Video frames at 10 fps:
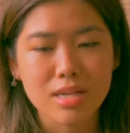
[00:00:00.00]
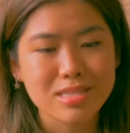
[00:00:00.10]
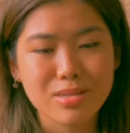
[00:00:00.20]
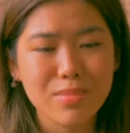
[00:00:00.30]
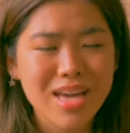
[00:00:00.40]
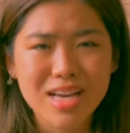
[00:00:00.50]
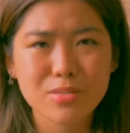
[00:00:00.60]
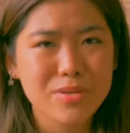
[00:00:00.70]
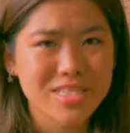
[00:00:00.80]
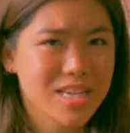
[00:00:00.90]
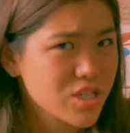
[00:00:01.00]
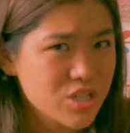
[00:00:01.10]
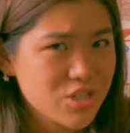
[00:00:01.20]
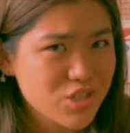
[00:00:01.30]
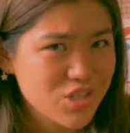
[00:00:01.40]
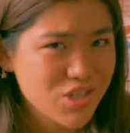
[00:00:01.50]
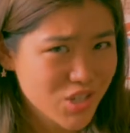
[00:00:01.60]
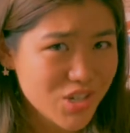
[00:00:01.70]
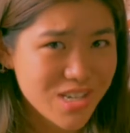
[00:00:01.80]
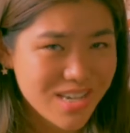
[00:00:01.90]
did my expectations
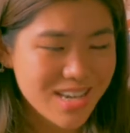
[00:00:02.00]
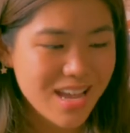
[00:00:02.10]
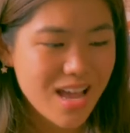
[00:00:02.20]
dirty,